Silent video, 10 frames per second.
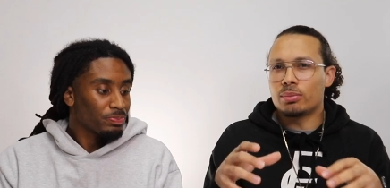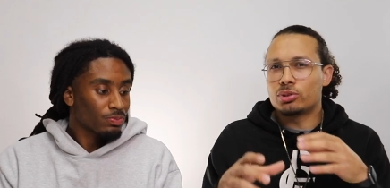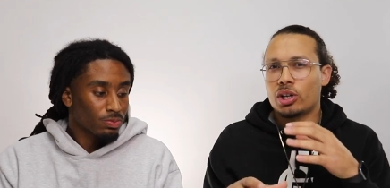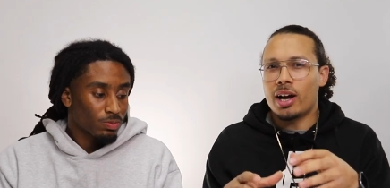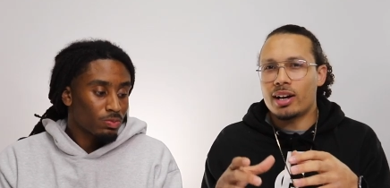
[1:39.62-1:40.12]
Speaker 1: So I'm
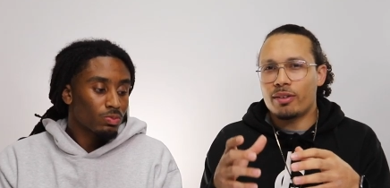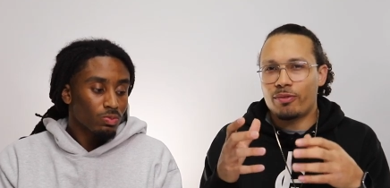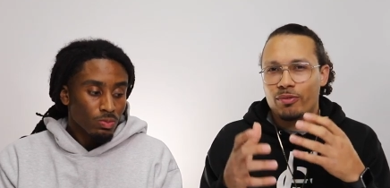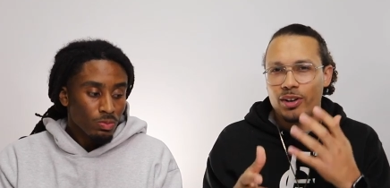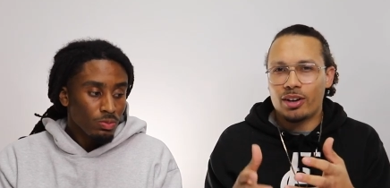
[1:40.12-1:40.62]
trying to
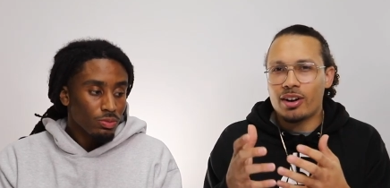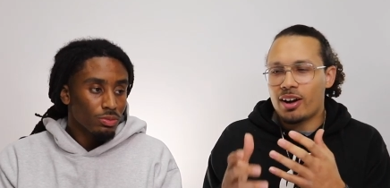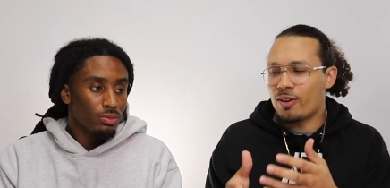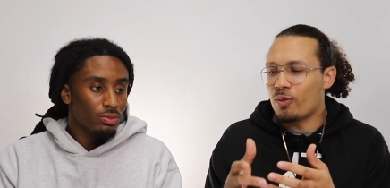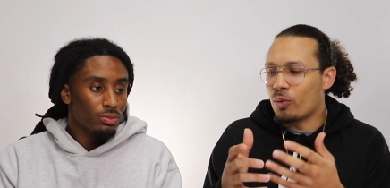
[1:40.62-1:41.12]
figure
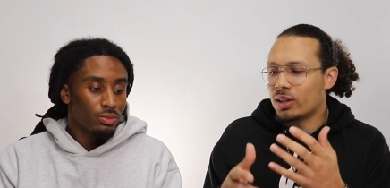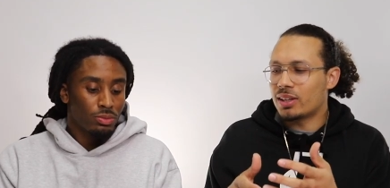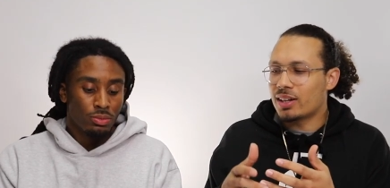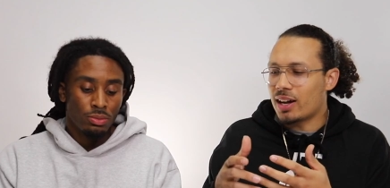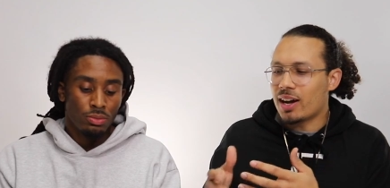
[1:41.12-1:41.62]
out what
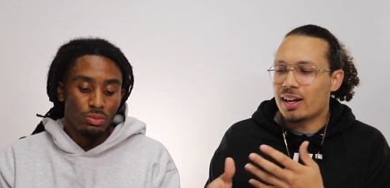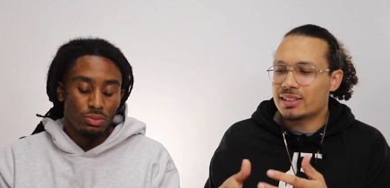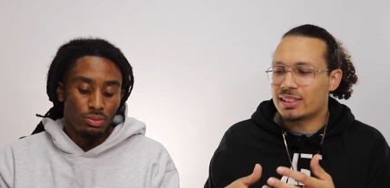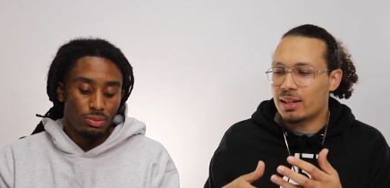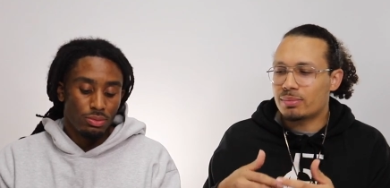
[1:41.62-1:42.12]
the
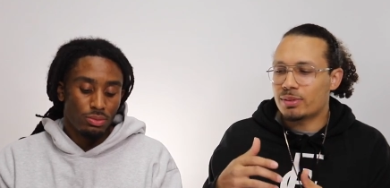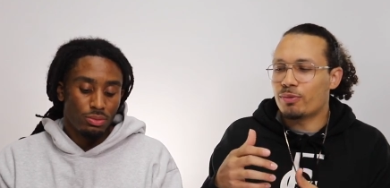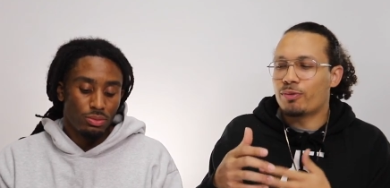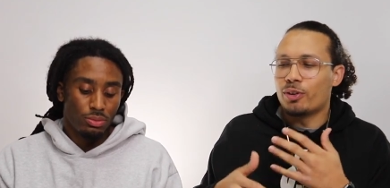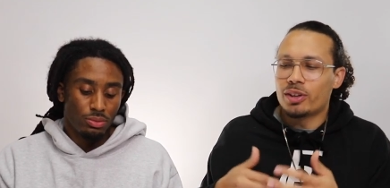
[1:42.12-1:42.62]
concept
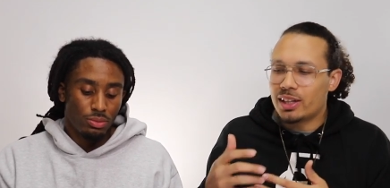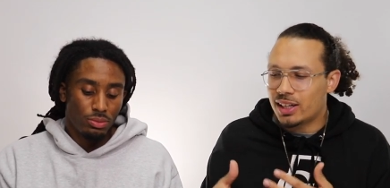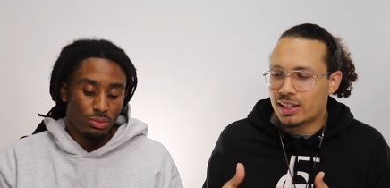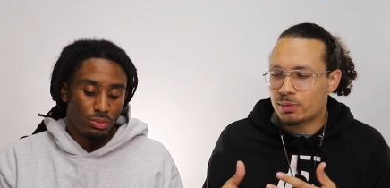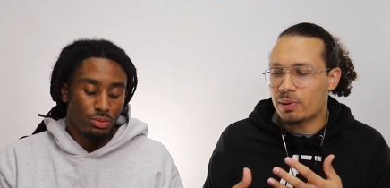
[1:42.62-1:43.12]

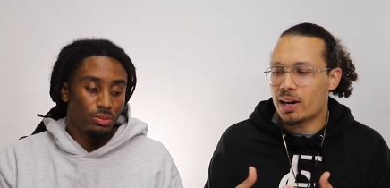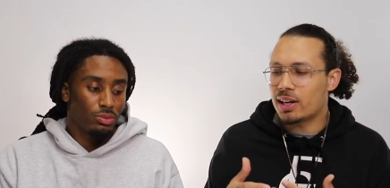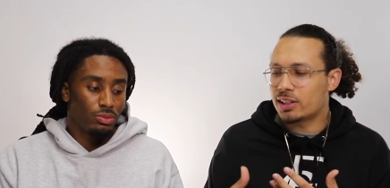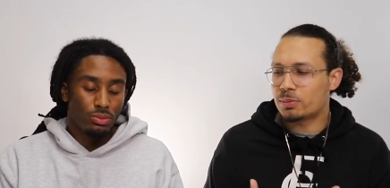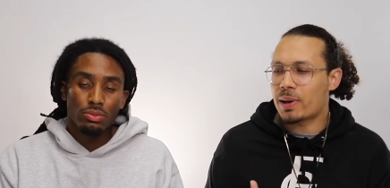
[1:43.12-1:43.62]
fully is
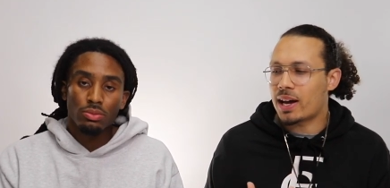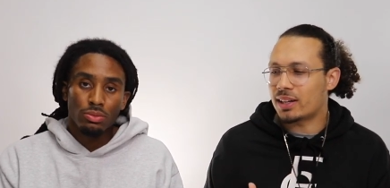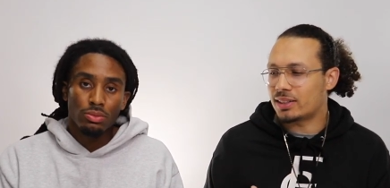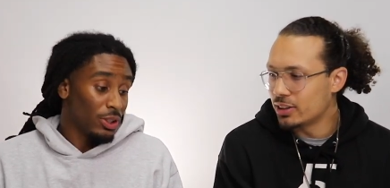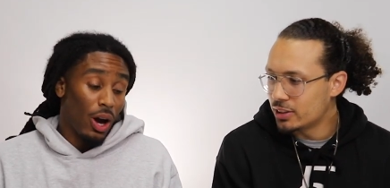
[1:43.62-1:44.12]
behind this
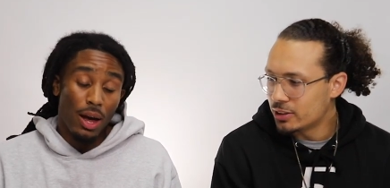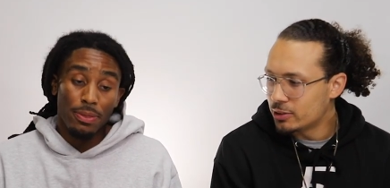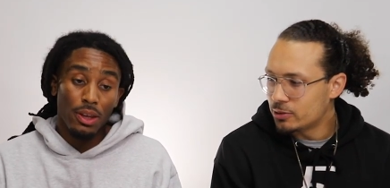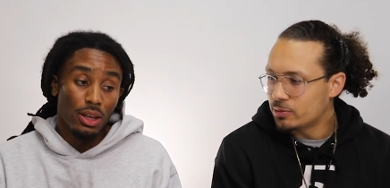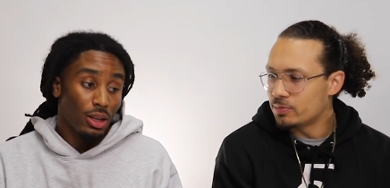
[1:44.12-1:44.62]
package. So I
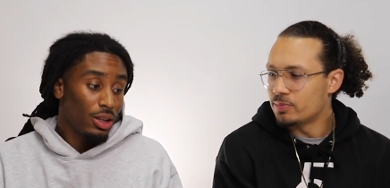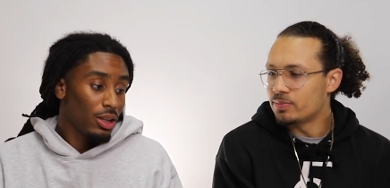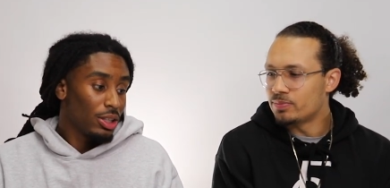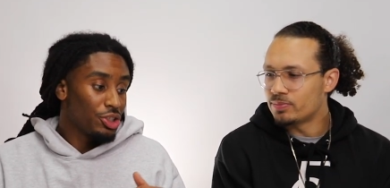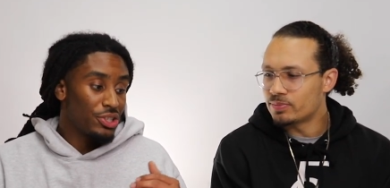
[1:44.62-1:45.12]
think
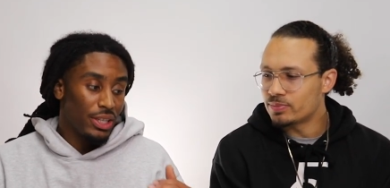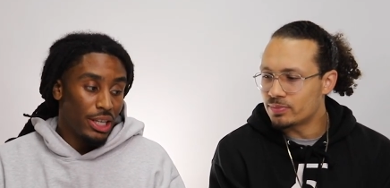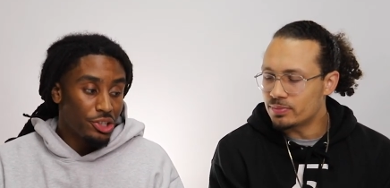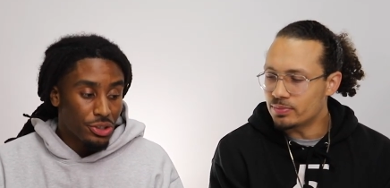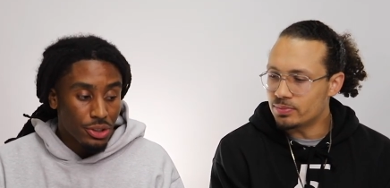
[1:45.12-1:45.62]
Speaker 2: just
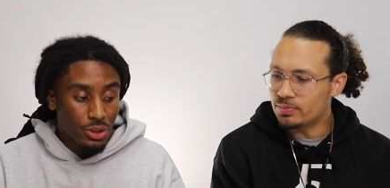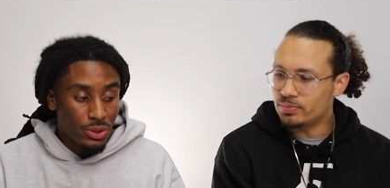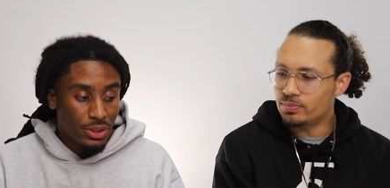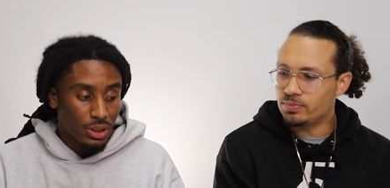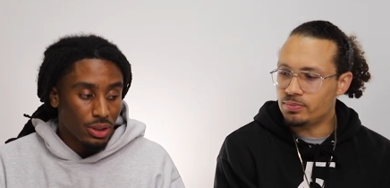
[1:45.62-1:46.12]

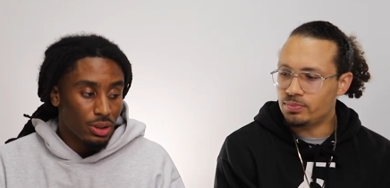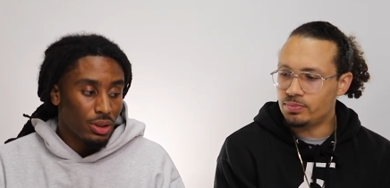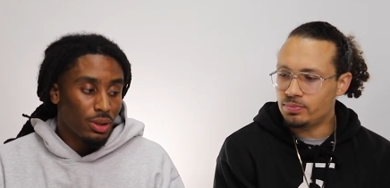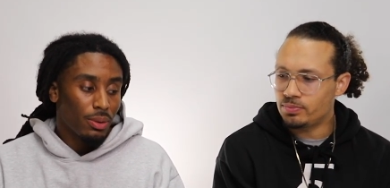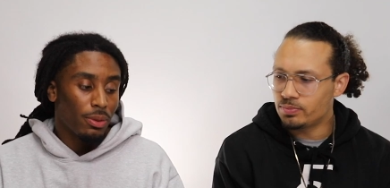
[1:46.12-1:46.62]
introducing
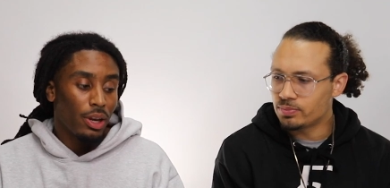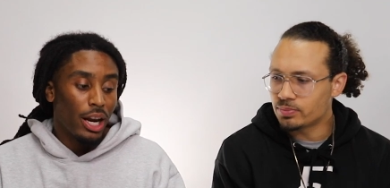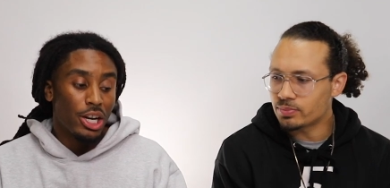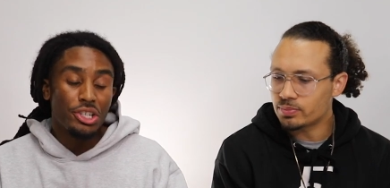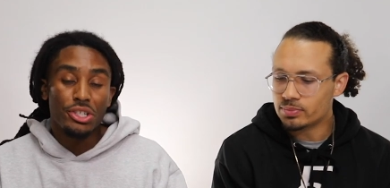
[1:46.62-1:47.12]
the
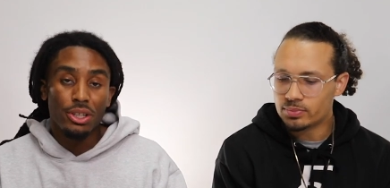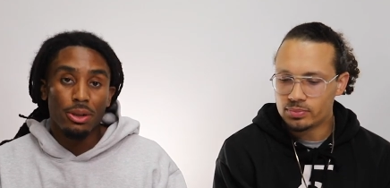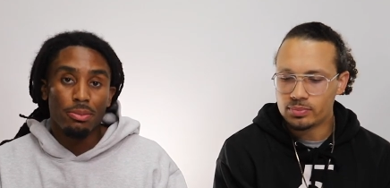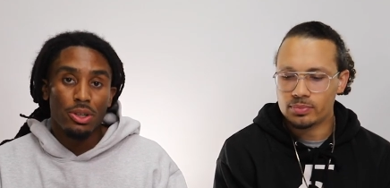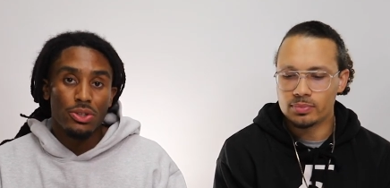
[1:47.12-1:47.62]

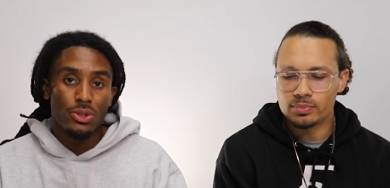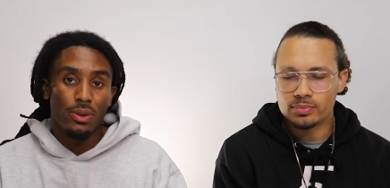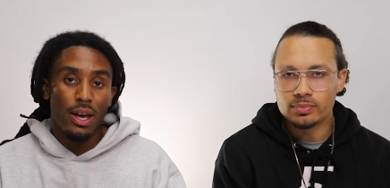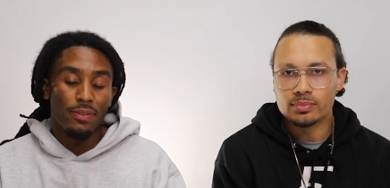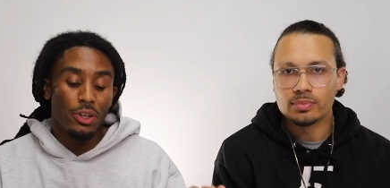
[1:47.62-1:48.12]
airship
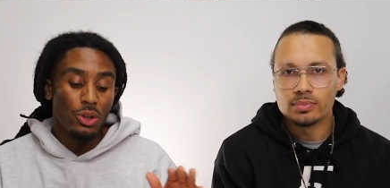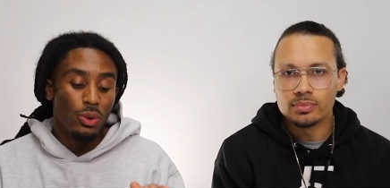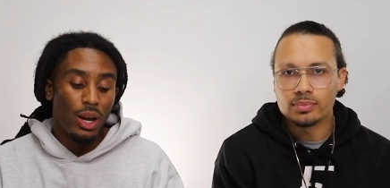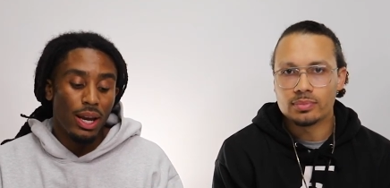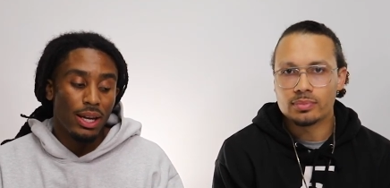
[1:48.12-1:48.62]
so that the
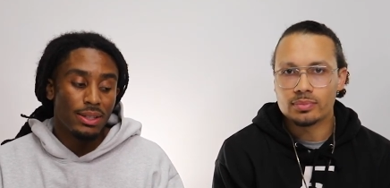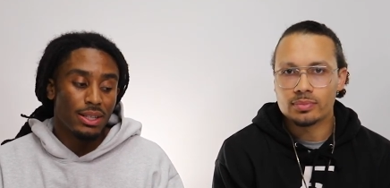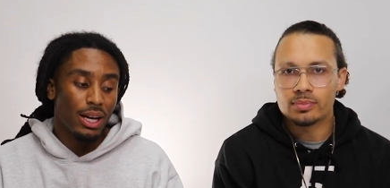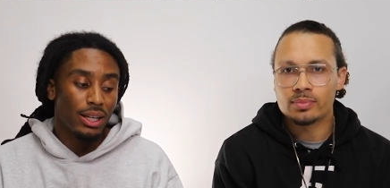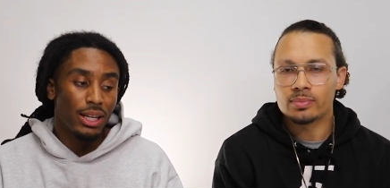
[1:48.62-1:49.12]
new heads
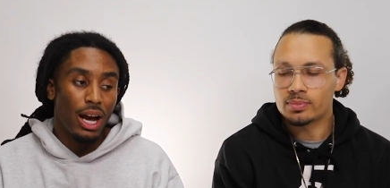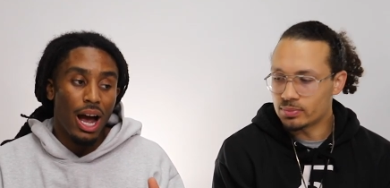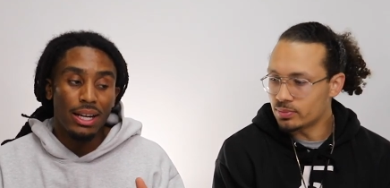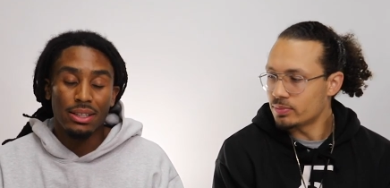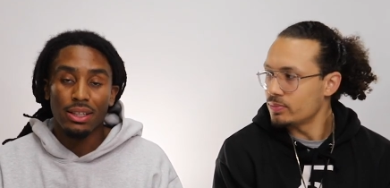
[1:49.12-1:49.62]
kind of get an
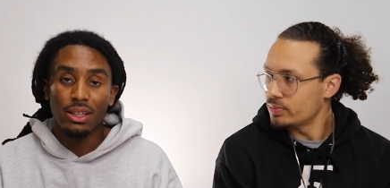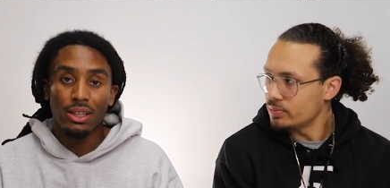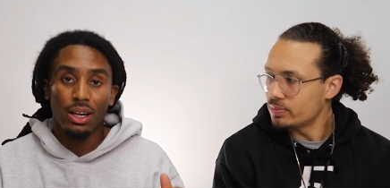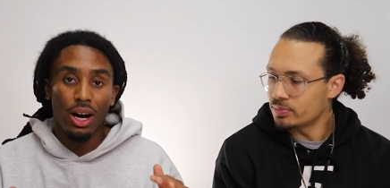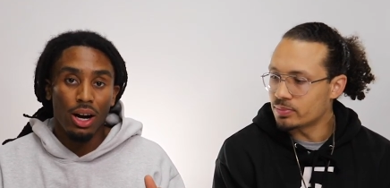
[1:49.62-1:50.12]

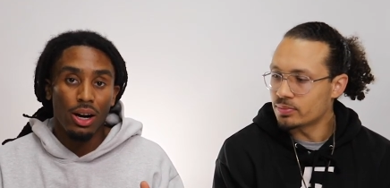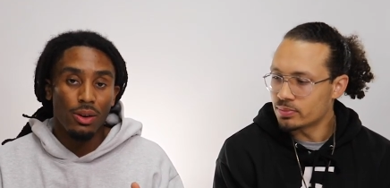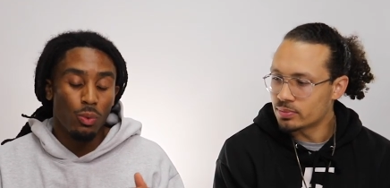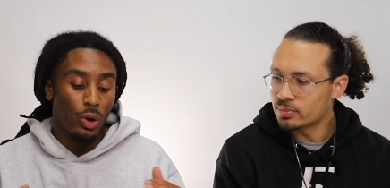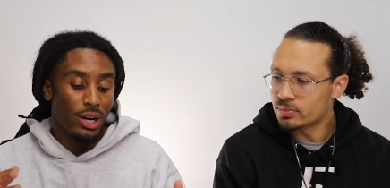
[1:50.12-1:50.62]
idea mm -hmm.
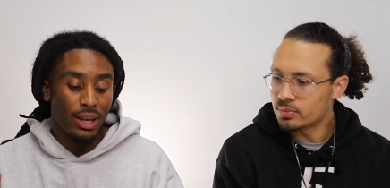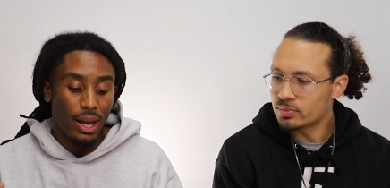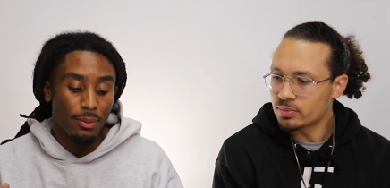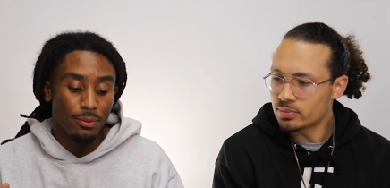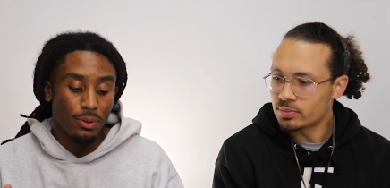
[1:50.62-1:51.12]
of where it came